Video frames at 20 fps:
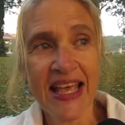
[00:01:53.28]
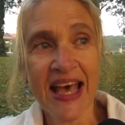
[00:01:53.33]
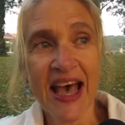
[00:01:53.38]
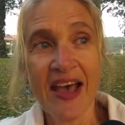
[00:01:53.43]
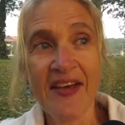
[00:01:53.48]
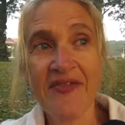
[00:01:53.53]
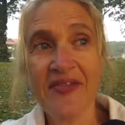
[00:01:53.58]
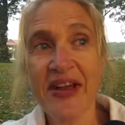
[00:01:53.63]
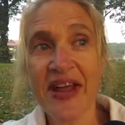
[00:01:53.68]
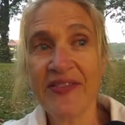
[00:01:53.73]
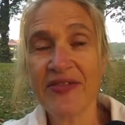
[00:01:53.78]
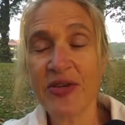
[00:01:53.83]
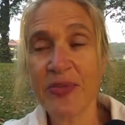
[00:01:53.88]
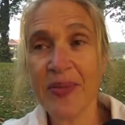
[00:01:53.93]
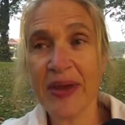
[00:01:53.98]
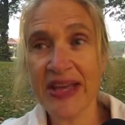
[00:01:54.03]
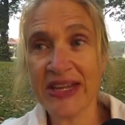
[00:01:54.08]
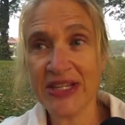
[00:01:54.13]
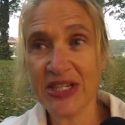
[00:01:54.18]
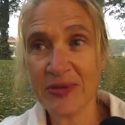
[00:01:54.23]
I've never
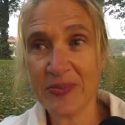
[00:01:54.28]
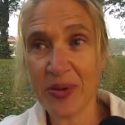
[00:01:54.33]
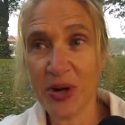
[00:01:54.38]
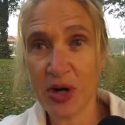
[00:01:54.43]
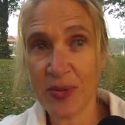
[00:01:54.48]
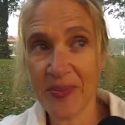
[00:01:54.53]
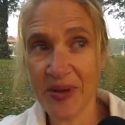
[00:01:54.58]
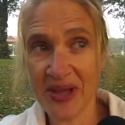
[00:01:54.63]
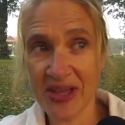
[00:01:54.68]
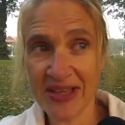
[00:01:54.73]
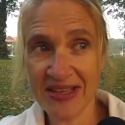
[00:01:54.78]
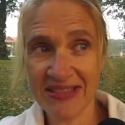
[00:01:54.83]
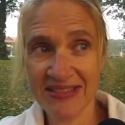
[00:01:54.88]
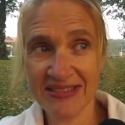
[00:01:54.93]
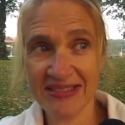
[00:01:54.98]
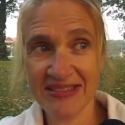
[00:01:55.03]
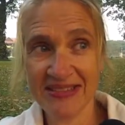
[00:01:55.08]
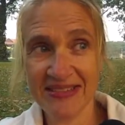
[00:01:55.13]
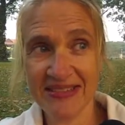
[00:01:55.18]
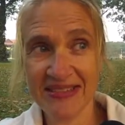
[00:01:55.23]
been to Burma,
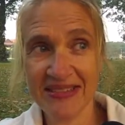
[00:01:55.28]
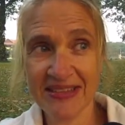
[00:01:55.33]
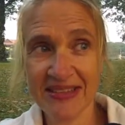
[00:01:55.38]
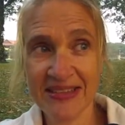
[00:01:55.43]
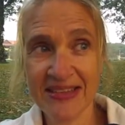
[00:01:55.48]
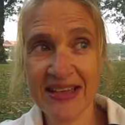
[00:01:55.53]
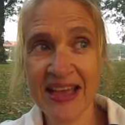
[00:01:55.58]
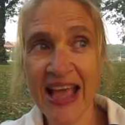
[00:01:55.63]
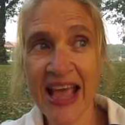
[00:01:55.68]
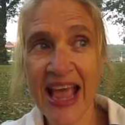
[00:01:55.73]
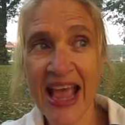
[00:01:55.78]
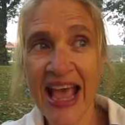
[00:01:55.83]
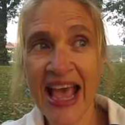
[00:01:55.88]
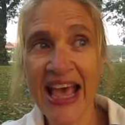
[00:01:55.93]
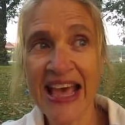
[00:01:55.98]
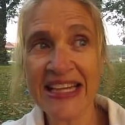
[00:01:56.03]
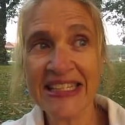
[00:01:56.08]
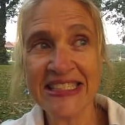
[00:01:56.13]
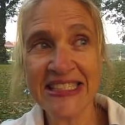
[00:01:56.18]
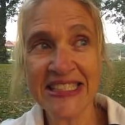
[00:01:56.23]

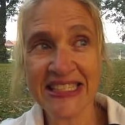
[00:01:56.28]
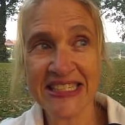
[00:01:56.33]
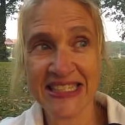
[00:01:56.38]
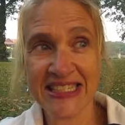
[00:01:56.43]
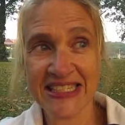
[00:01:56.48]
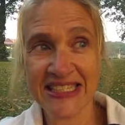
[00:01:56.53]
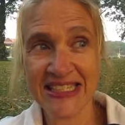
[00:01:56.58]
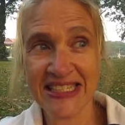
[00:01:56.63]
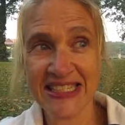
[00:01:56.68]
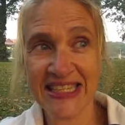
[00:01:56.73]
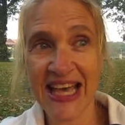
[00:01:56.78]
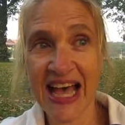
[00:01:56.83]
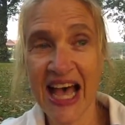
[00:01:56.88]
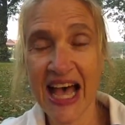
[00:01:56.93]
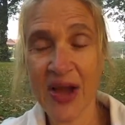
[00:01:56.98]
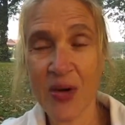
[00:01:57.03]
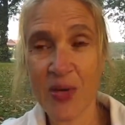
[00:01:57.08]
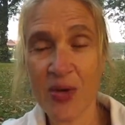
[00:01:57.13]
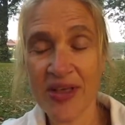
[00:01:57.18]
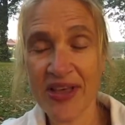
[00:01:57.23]
and
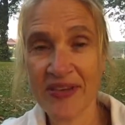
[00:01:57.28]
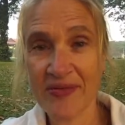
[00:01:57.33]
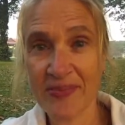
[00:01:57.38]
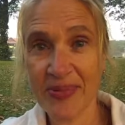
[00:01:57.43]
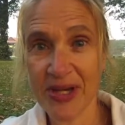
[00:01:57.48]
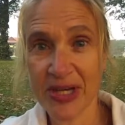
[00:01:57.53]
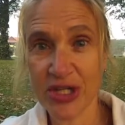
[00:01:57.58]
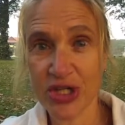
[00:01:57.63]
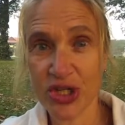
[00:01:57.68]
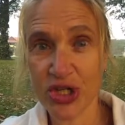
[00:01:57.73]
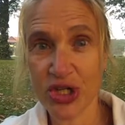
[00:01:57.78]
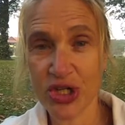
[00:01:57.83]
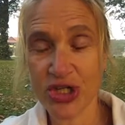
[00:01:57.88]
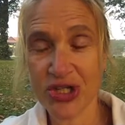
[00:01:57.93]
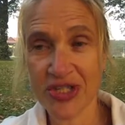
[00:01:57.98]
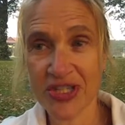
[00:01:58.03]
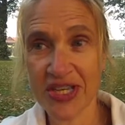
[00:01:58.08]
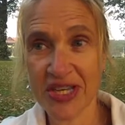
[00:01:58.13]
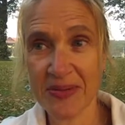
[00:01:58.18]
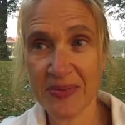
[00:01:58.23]
I will have
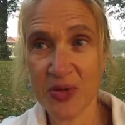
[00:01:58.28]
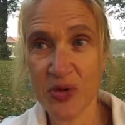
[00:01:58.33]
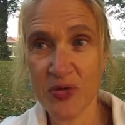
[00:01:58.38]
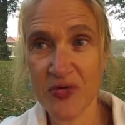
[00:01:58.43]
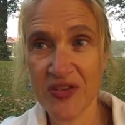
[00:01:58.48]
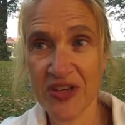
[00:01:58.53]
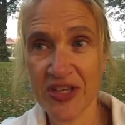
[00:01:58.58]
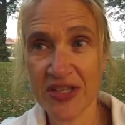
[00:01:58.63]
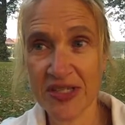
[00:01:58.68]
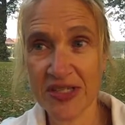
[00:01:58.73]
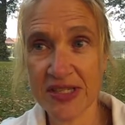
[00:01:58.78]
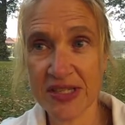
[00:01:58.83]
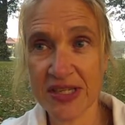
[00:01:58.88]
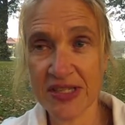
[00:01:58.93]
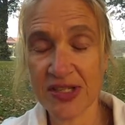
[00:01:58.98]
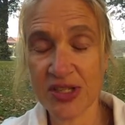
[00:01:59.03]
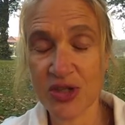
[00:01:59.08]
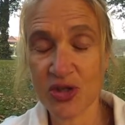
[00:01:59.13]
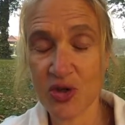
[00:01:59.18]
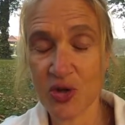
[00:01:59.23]
pictures and movies
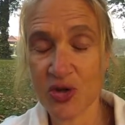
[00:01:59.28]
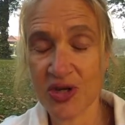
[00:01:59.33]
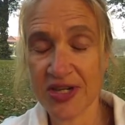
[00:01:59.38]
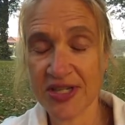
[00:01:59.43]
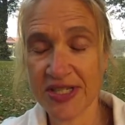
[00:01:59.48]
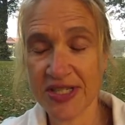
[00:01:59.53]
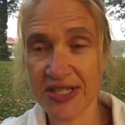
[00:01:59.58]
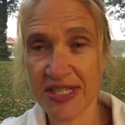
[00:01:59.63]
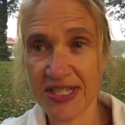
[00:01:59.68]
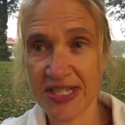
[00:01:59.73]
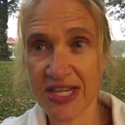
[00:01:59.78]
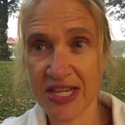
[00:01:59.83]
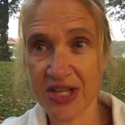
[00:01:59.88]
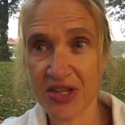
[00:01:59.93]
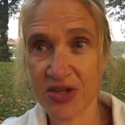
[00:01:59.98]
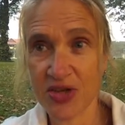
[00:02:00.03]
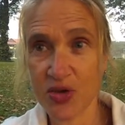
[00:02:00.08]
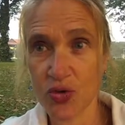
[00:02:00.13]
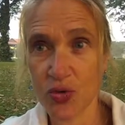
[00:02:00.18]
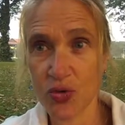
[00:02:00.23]
and stories to tell
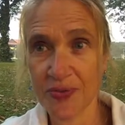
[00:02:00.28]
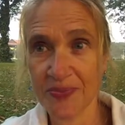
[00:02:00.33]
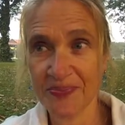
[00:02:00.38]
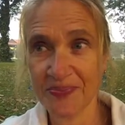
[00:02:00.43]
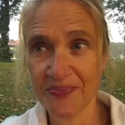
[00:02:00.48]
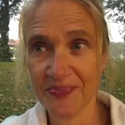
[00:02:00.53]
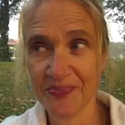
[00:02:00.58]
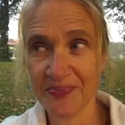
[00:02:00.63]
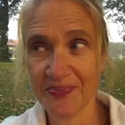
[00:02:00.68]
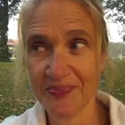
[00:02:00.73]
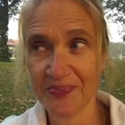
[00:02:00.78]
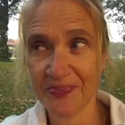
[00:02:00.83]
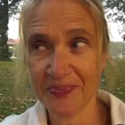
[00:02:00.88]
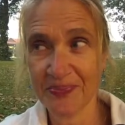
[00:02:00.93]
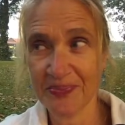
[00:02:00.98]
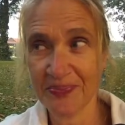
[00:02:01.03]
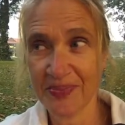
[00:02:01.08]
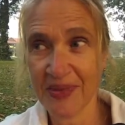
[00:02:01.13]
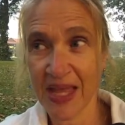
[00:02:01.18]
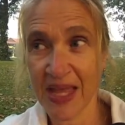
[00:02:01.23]
you
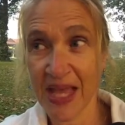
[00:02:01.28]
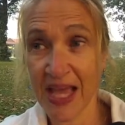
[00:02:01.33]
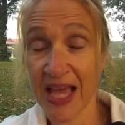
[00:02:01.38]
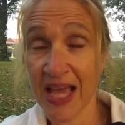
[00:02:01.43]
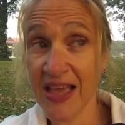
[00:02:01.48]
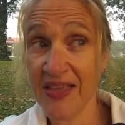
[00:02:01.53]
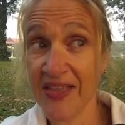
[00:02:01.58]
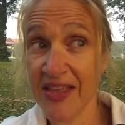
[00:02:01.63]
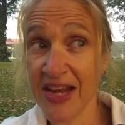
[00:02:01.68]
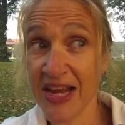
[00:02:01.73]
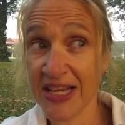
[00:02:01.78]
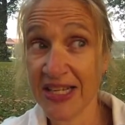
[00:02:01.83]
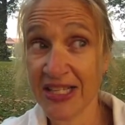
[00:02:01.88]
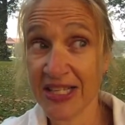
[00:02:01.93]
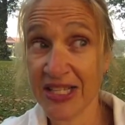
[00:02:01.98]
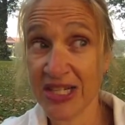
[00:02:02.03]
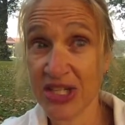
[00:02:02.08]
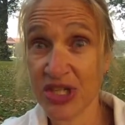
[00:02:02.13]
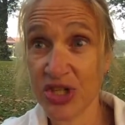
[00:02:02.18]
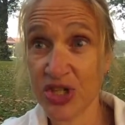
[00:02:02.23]
in the
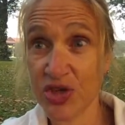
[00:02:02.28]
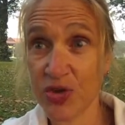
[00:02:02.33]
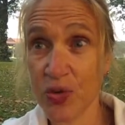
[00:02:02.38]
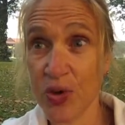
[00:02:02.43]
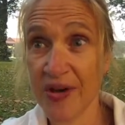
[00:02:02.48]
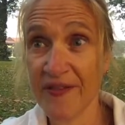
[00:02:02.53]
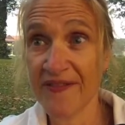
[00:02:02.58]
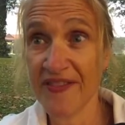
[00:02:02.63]
next issue of